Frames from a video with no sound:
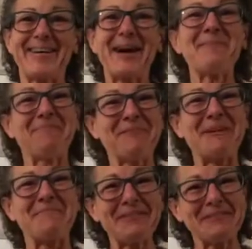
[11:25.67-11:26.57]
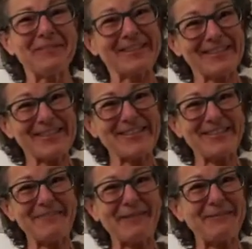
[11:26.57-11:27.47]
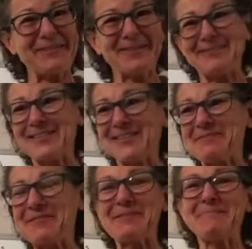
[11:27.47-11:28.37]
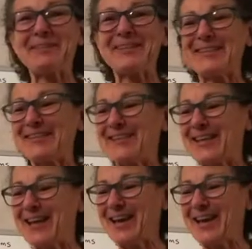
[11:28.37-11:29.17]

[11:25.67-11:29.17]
I'm a little bit concerned that maybe something's going on, because